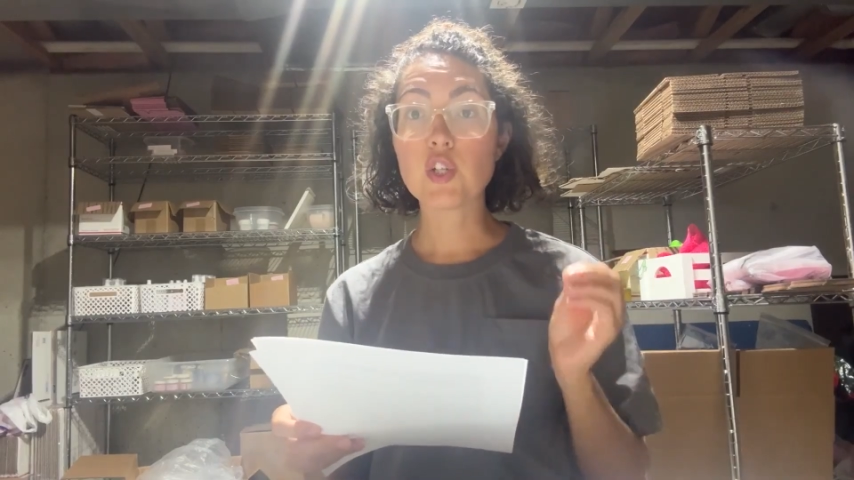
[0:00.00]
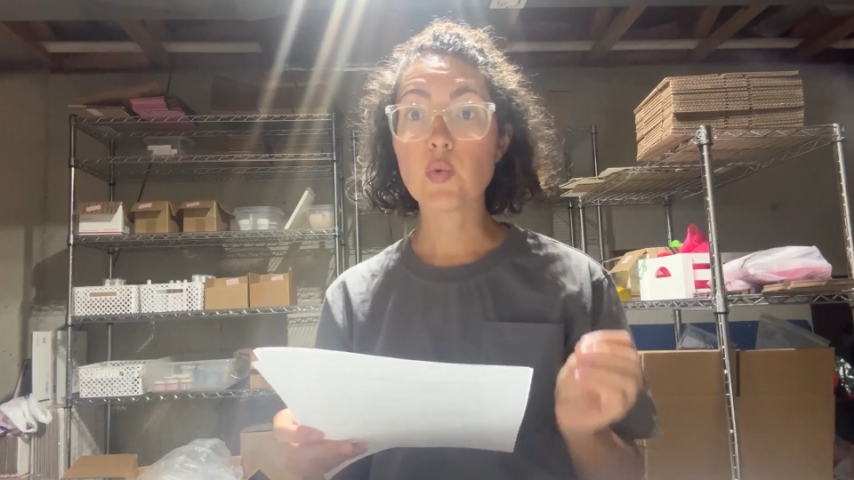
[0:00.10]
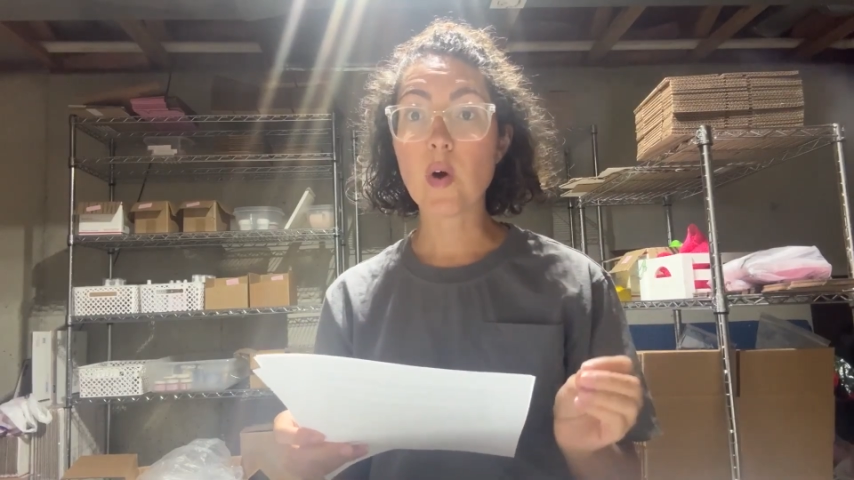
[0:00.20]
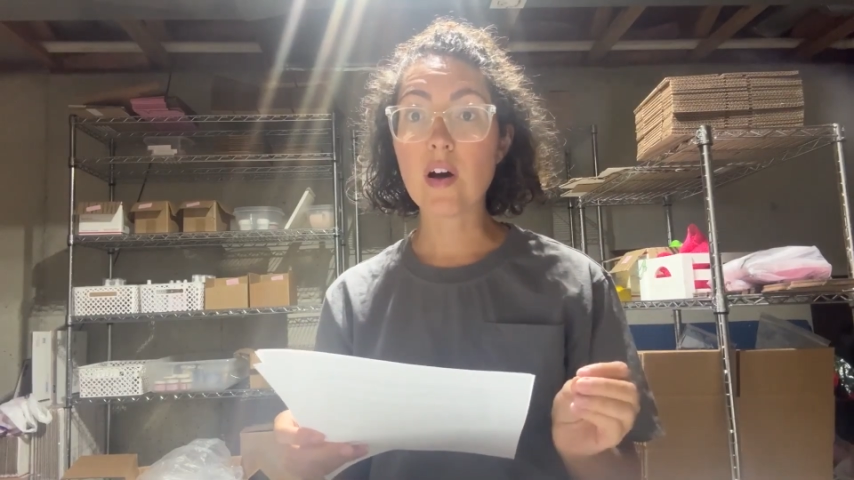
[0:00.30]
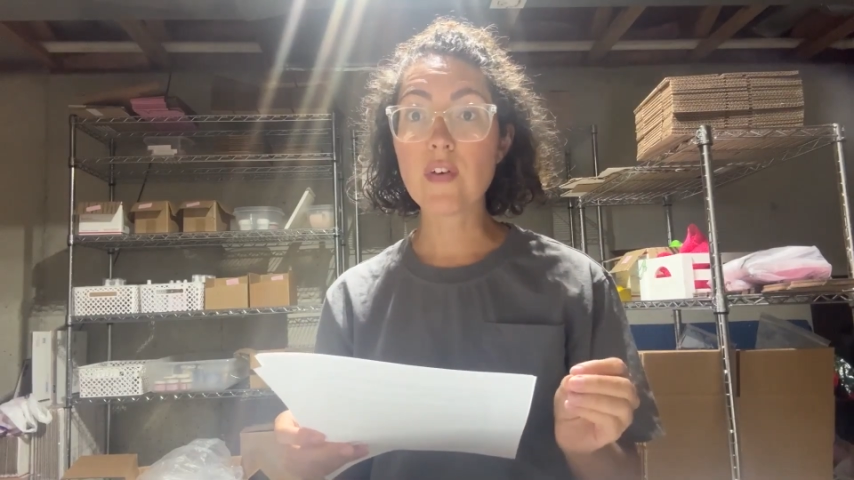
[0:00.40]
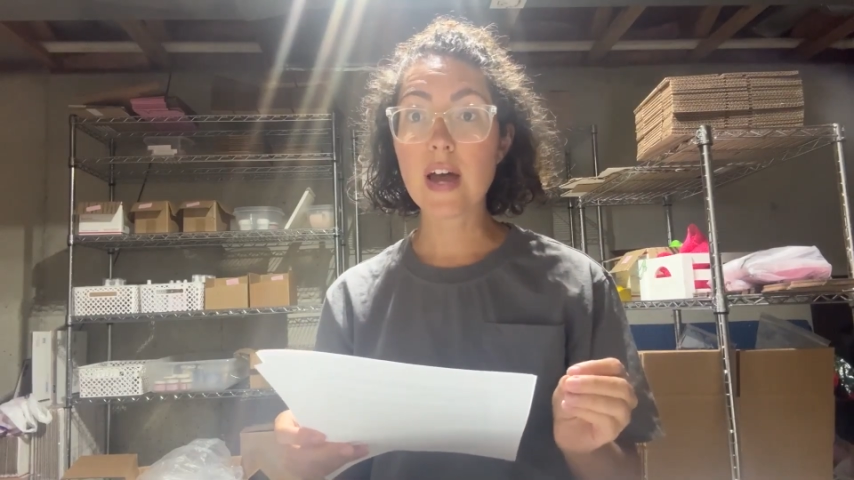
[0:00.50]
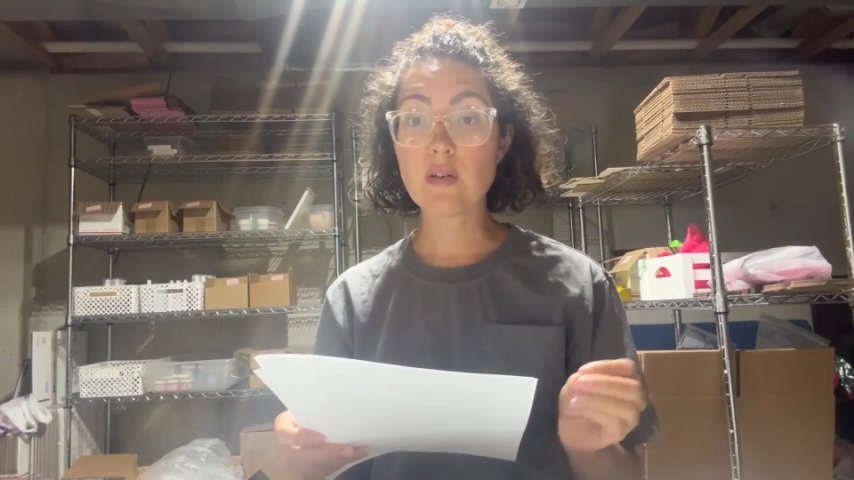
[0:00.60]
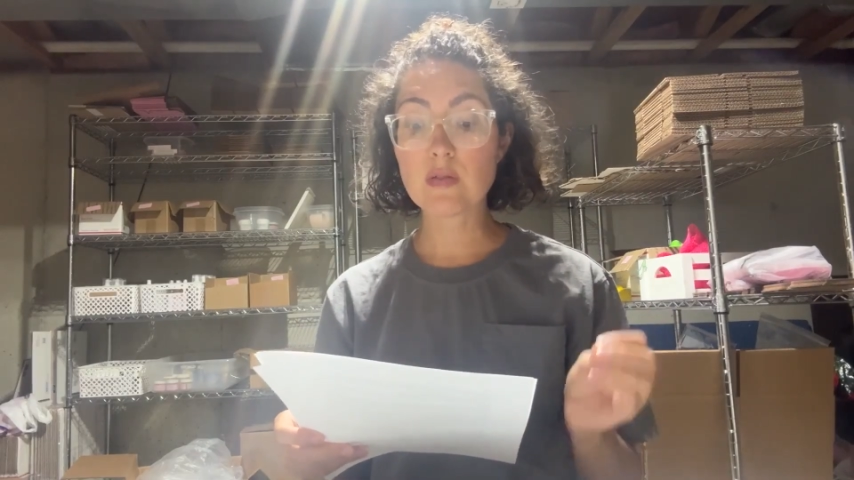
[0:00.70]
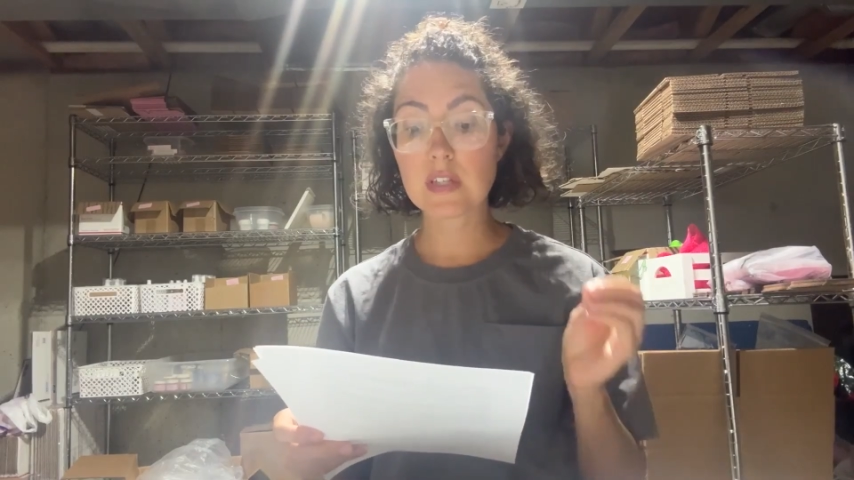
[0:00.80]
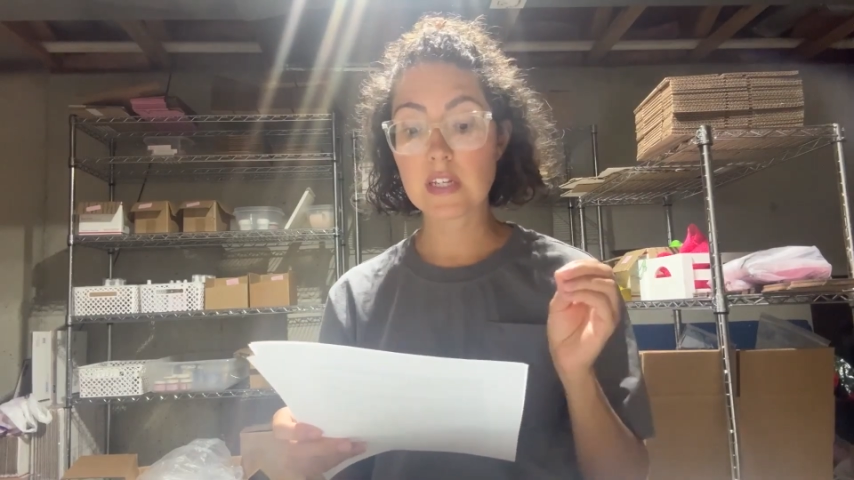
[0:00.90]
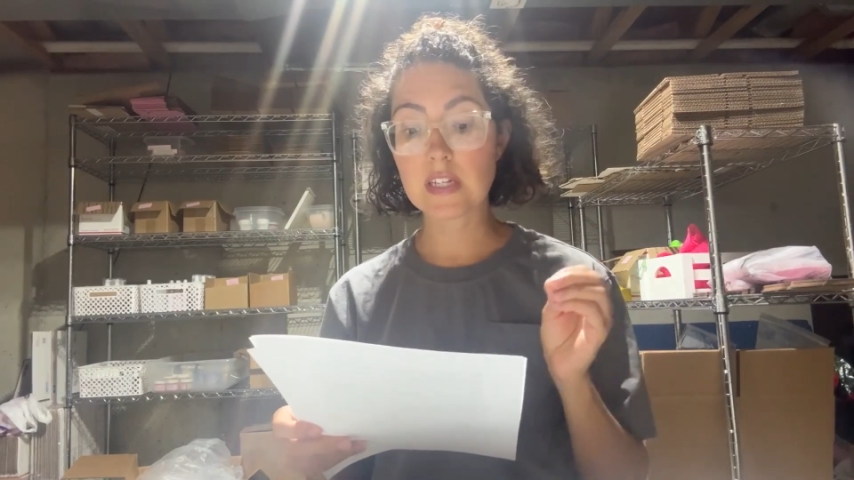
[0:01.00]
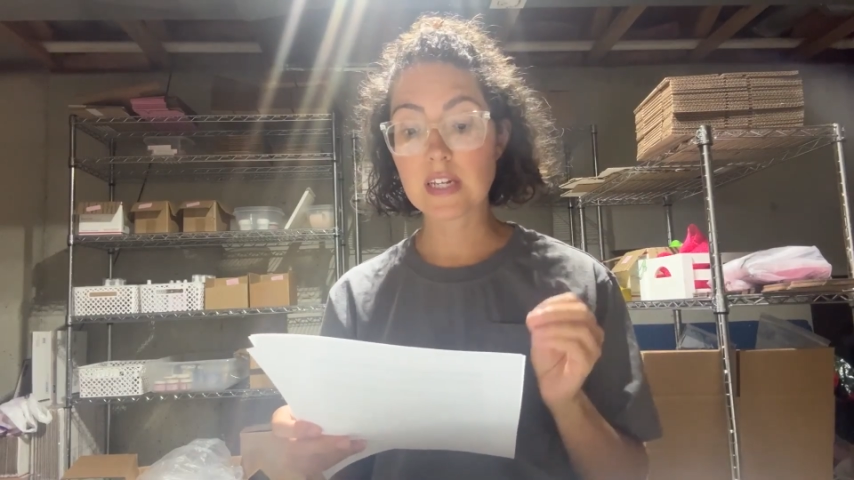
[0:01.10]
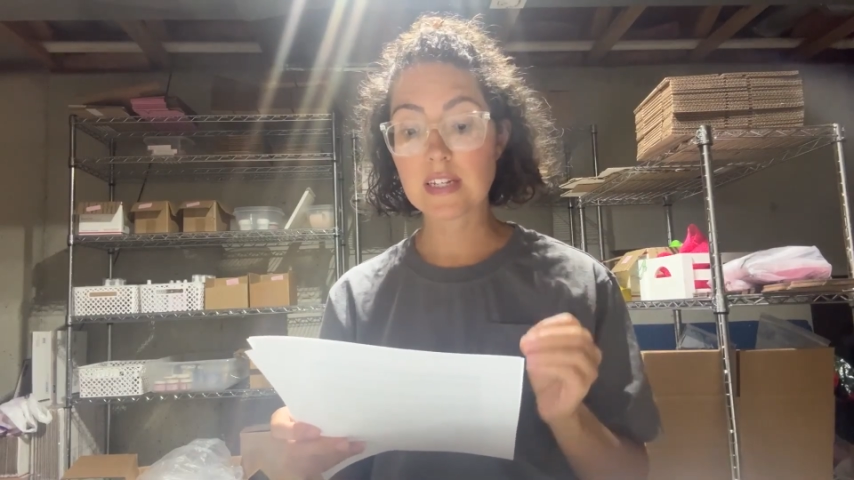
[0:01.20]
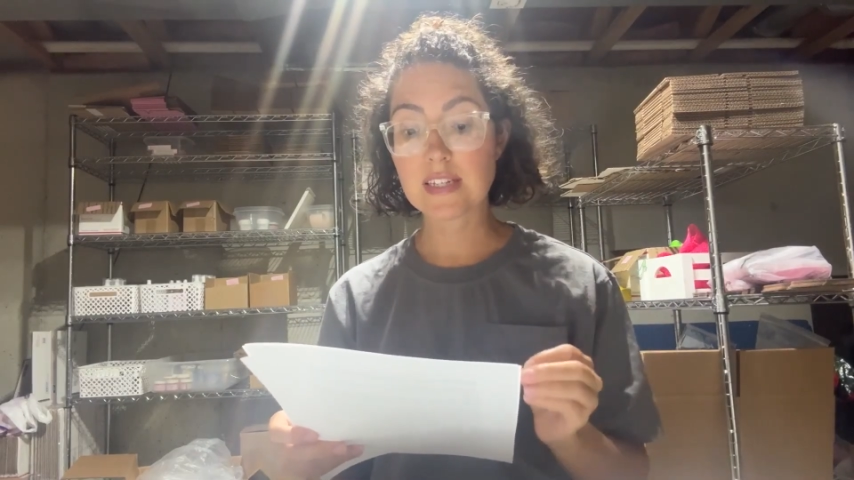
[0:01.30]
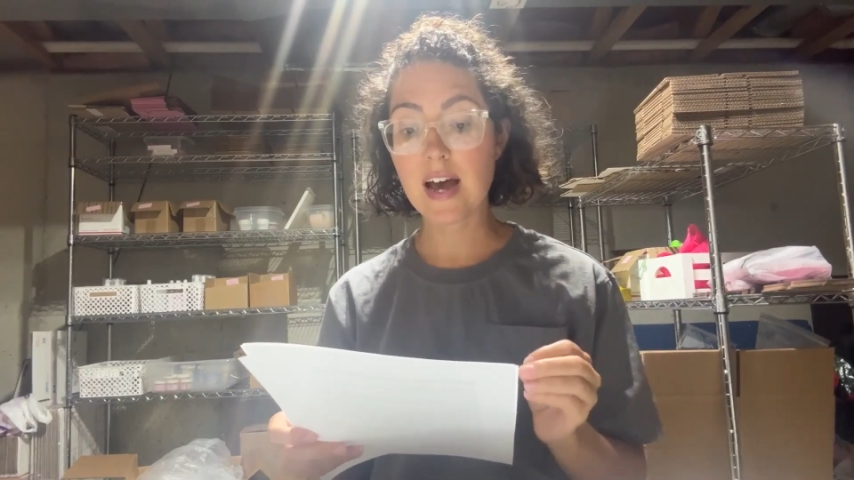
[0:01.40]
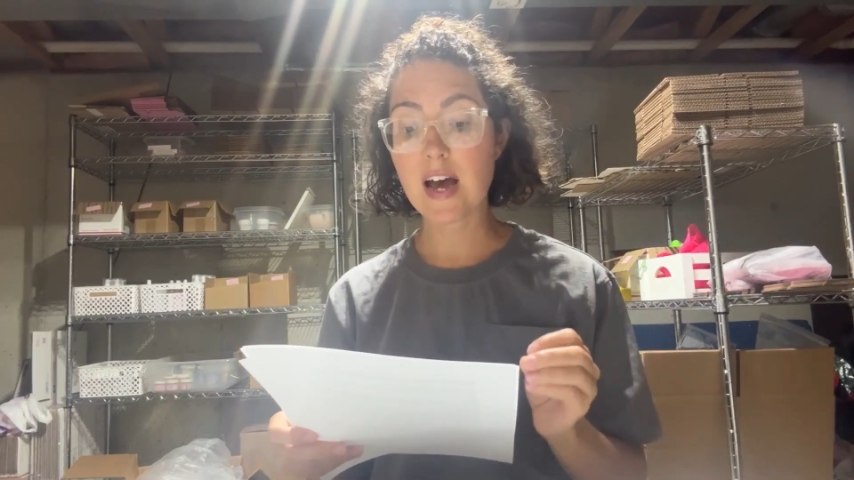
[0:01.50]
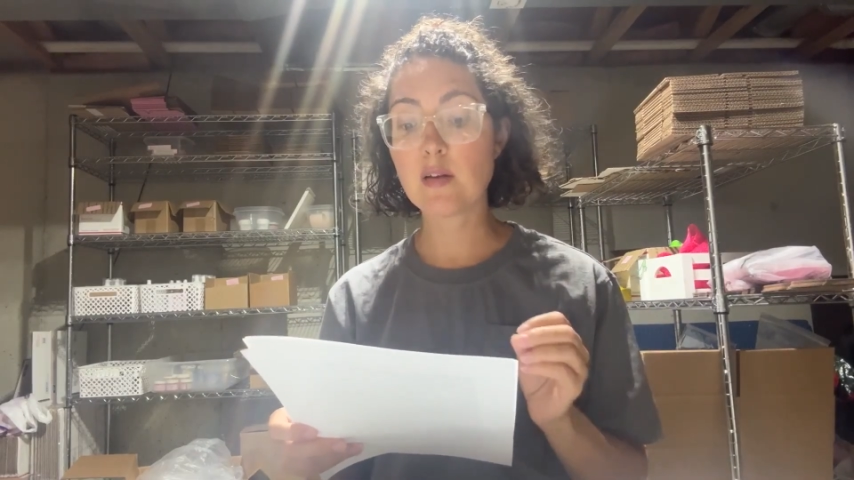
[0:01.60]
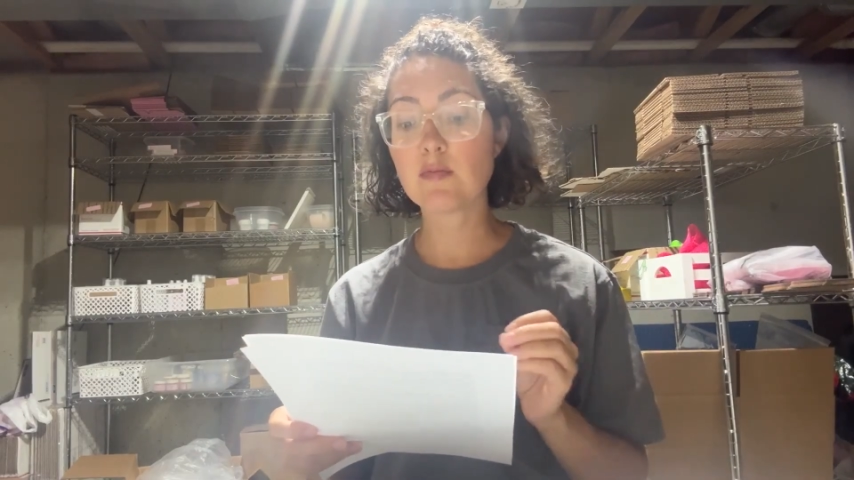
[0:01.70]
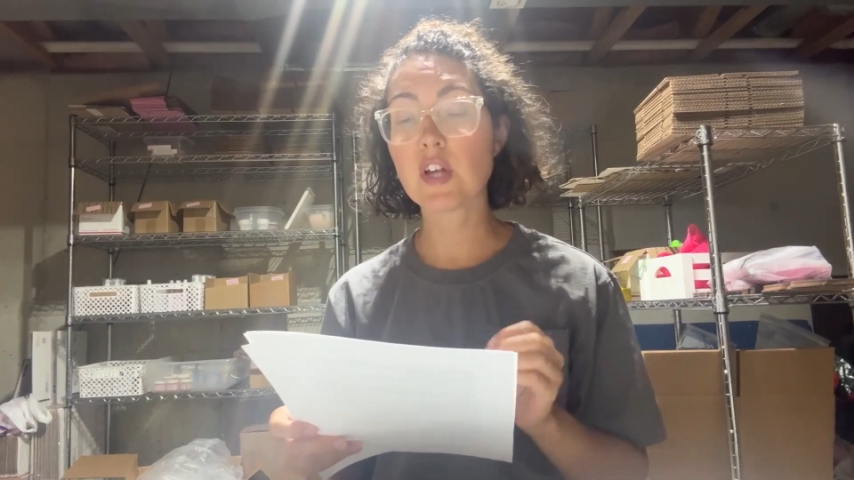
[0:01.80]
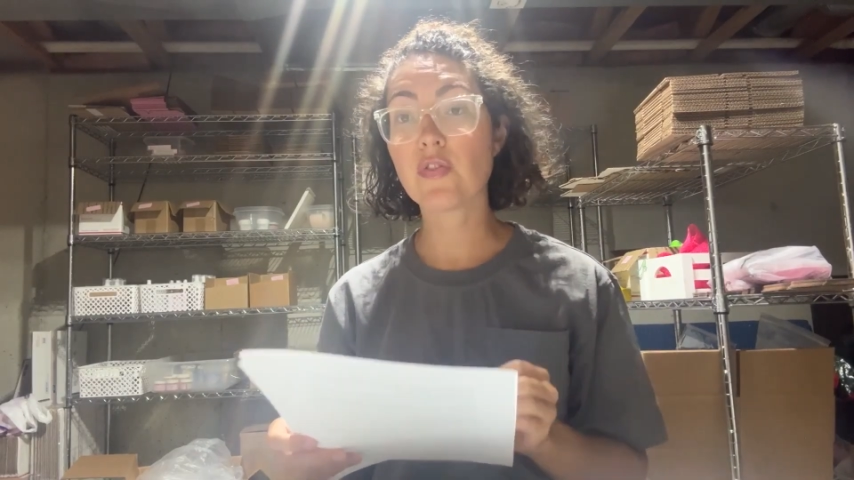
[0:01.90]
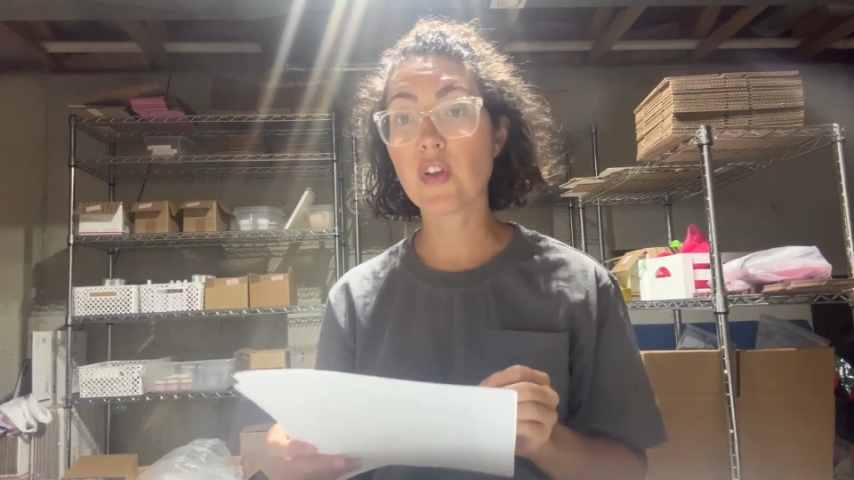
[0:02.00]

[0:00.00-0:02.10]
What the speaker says: 12 ounces times